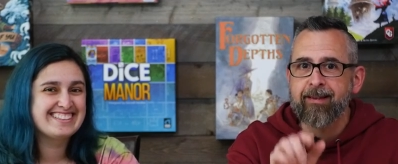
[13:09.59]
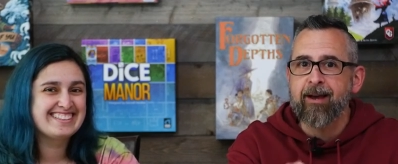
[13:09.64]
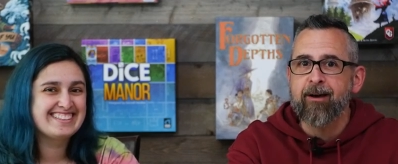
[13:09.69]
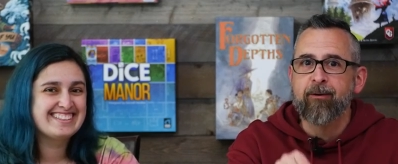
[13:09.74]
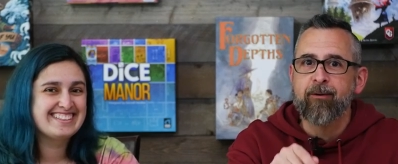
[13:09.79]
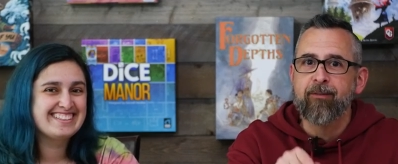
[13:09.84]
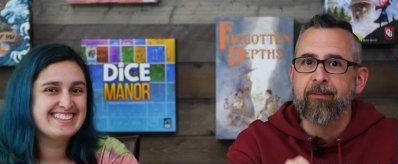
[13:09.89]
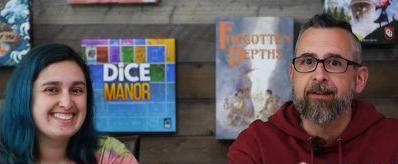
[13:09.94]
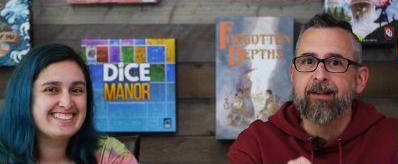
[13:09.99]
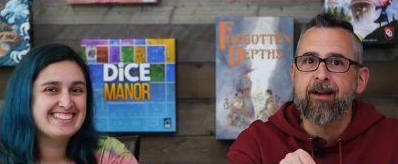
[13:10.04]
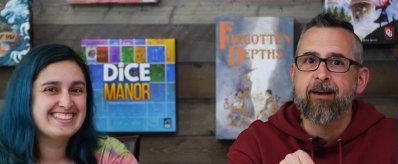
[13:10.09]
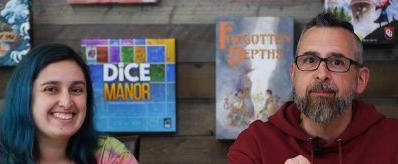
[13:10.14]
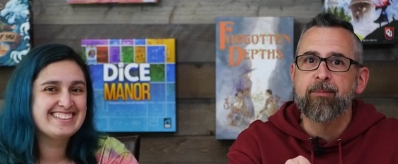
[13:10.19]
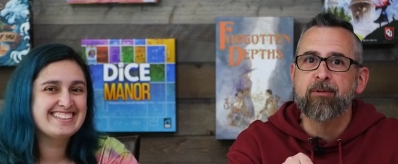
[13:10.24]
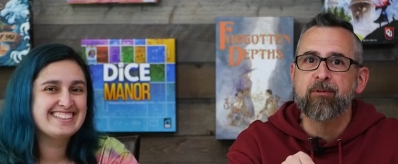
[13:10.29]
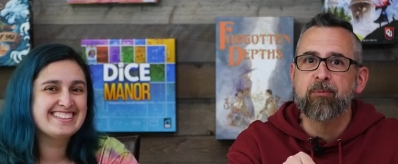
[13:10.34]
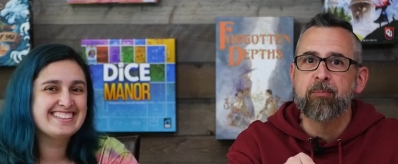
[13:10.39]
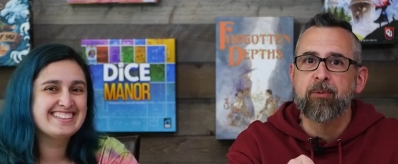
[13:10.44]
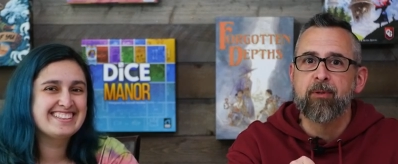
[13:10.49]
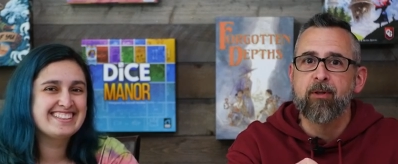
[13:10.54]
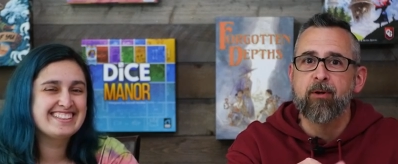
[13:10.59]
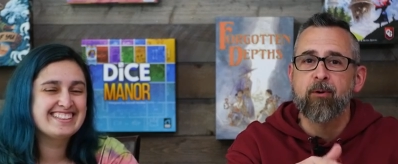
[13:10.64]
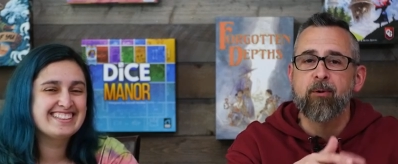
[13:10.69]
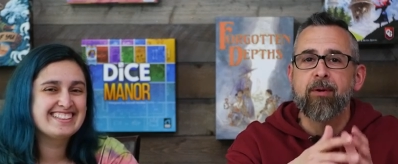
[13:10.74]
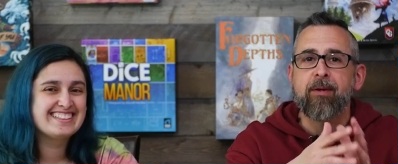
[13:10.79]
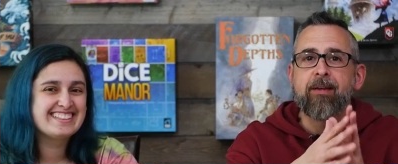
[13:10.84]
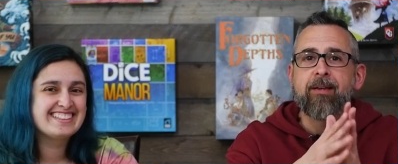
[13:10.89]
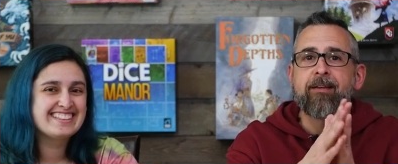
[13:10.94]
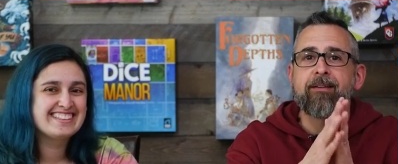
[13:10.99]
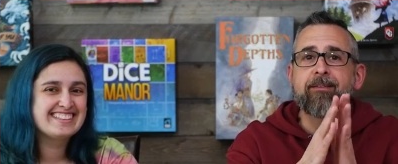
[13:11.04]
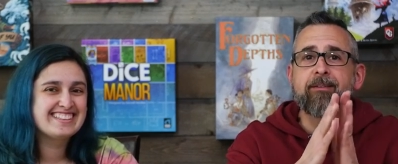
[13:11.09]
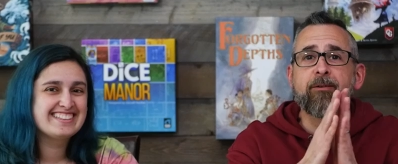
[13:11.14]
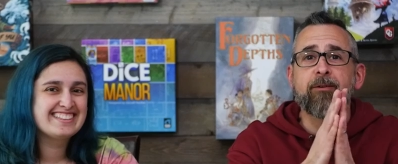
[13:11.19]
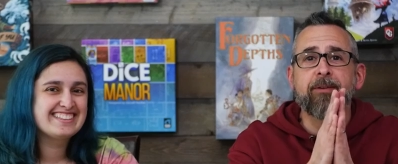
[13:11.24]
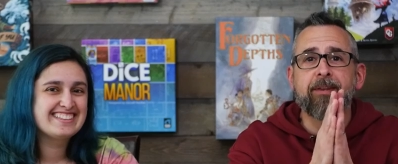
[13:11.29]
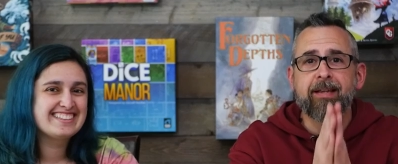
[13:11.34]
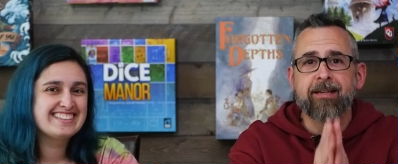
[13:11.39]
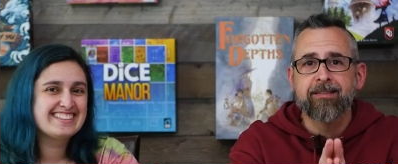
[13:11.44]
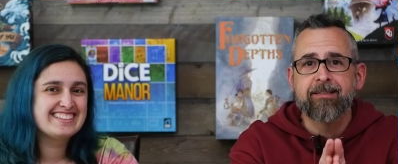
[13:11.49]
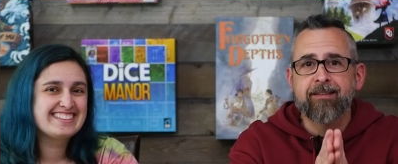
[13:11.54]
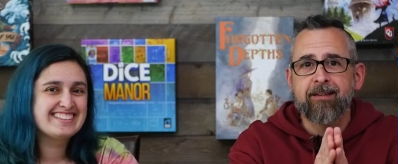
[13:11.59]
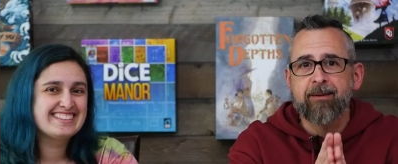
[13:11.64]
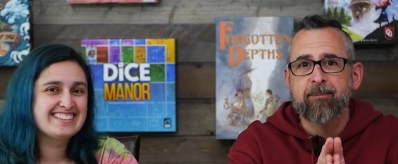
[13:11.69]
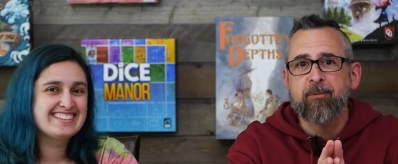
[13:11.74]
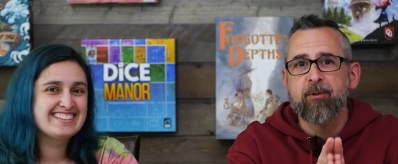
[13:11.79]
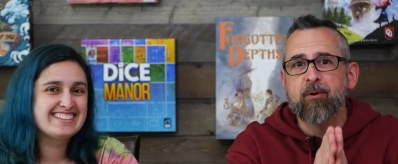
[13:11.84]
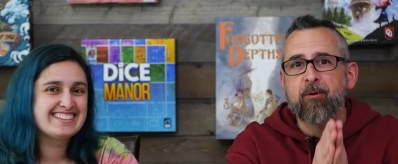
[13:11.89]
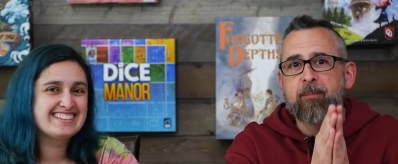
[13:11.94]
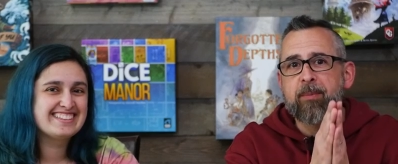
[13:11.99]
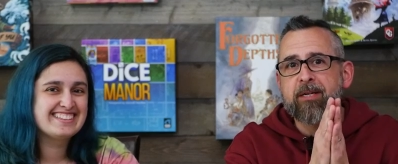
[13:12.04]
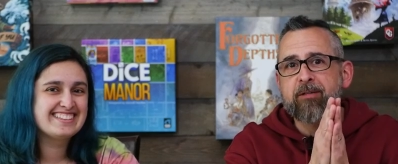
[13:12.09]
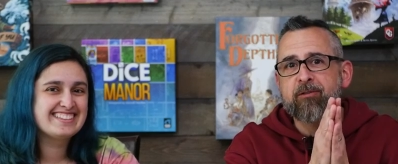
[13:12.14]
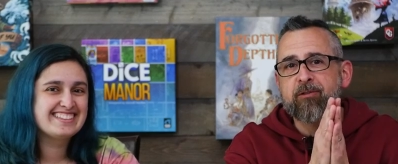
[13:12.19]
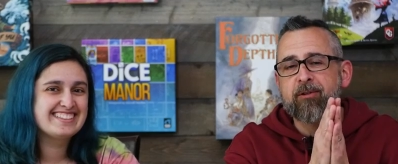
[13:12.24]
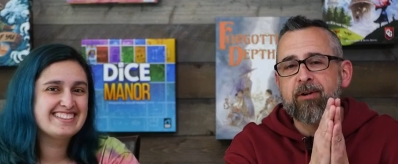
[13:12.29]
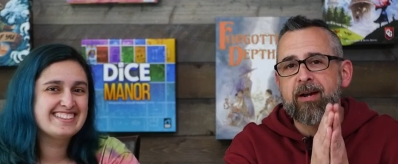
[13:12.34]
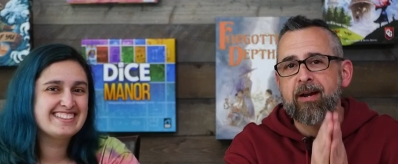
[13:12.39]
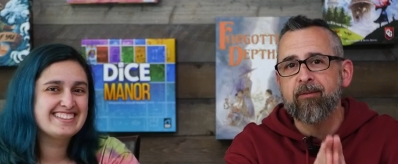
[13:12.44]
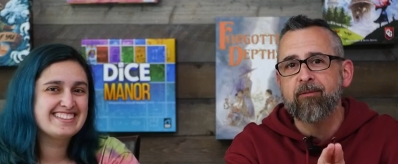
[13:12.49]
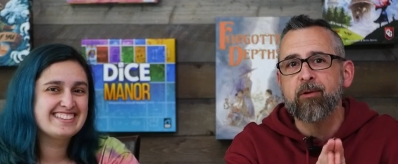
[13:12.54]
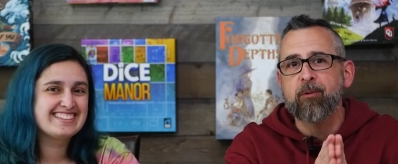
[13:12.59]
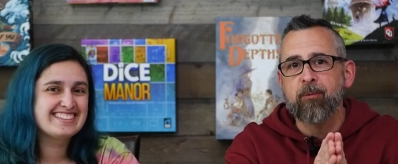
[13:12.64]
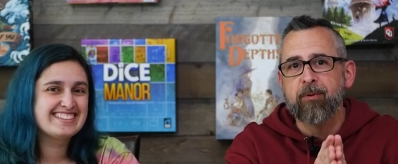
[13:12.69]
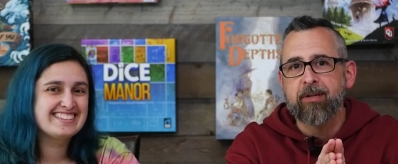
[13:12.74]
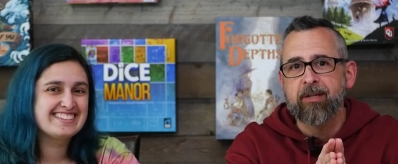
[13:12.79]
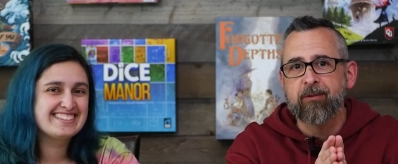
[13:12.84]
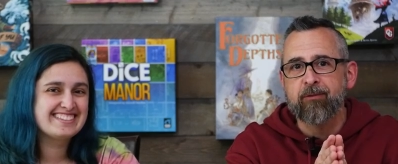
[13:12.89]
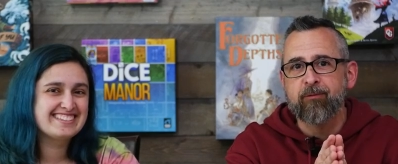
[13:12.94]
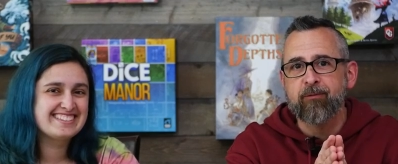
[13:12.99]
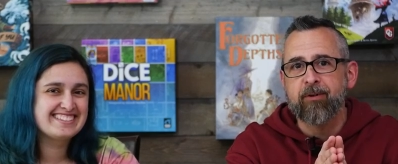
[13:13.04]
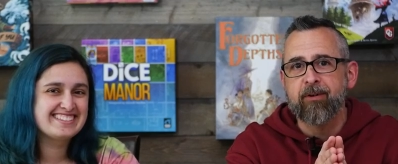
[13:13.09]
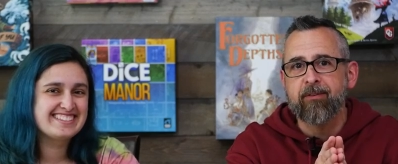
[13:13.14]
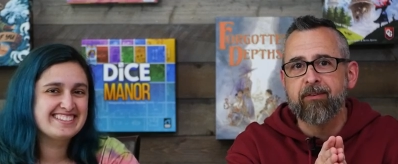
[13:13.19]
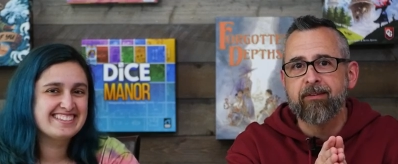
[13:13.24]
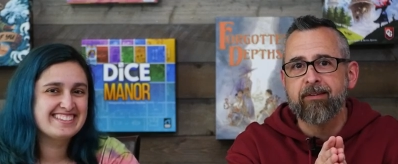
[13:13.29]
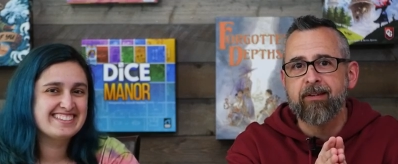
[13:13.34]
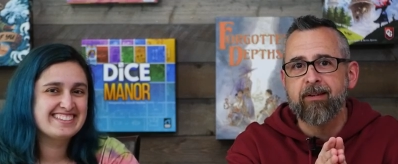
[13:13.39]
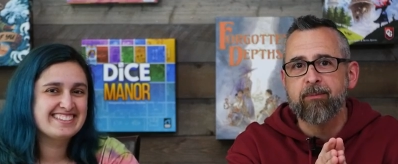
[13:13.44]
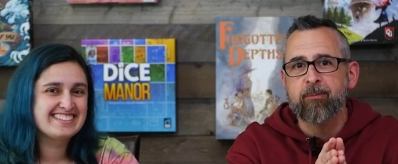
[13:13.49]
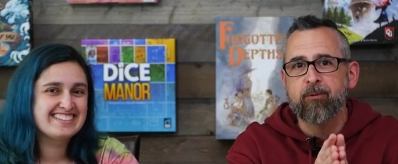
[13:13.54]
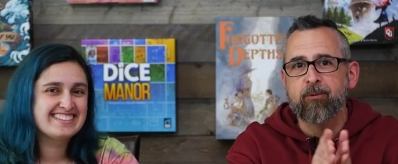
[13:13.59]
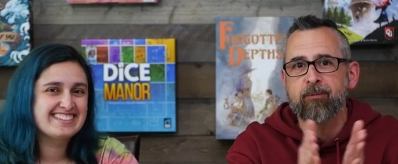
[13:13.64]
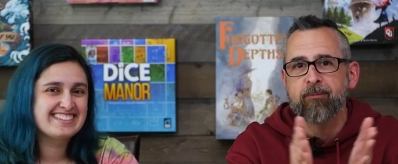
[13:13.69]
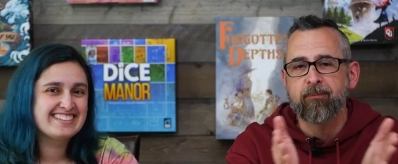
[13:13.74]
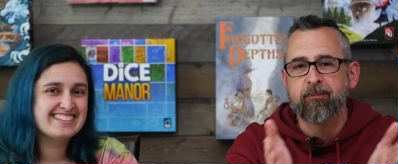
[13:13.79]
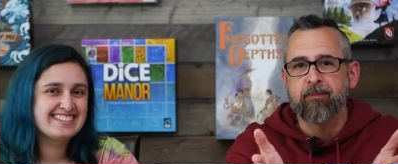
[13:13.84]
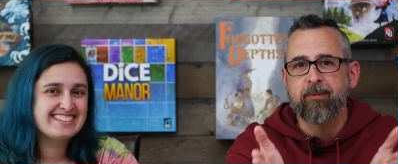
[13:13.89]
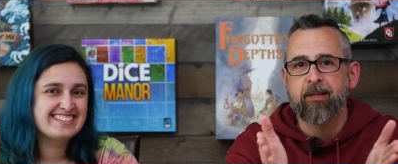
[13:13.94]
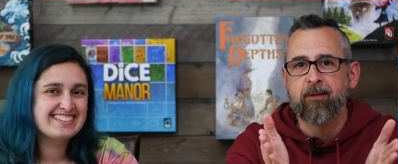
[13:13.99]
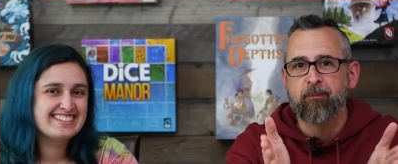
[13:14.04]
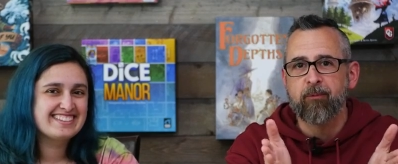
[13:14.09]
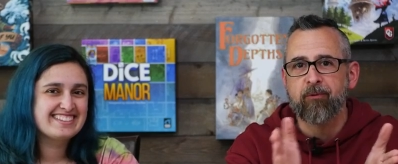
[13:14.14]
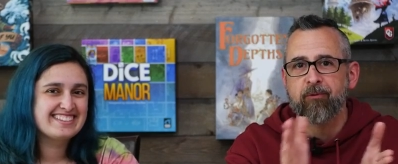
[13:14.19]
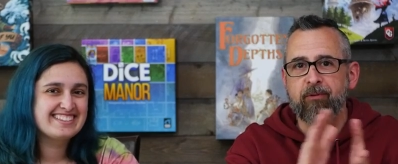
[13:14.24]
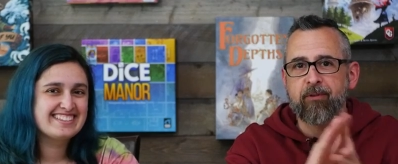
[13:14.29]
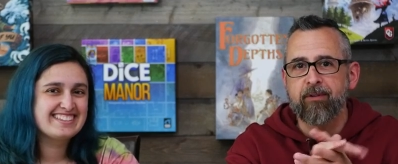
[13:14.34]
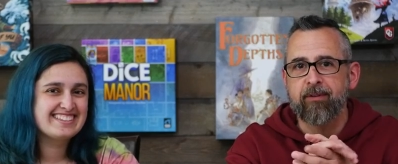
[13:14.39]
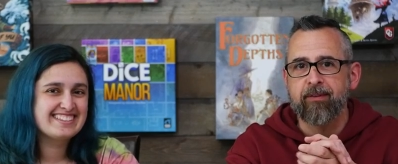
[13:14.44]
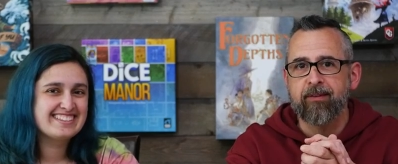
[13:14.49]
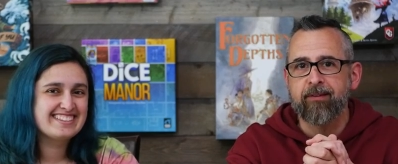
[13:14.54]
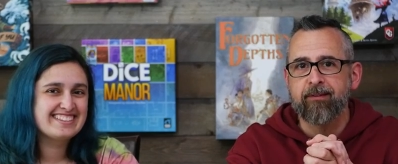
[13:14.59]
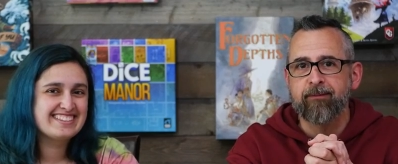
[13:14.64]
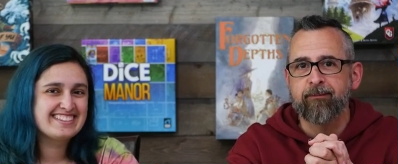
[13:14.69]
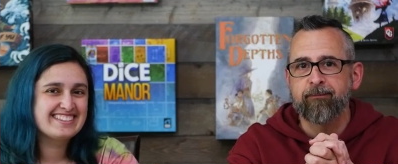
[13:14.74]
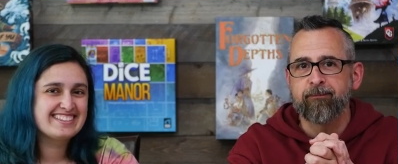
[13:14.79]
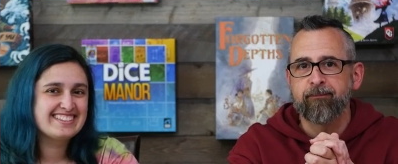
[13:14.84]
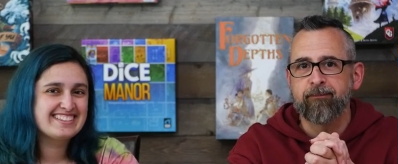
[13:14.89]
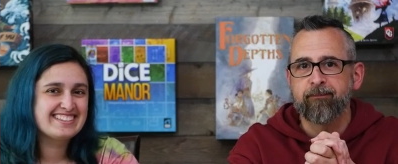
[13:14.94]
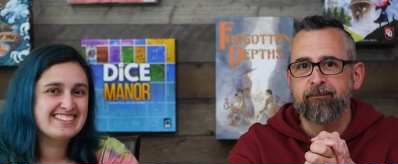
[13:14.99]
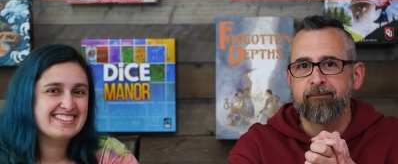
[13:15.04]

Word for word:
Speaker 1: down in the comments below. Until next time, though, make sure everyone has fun at the table, and we'll see you then.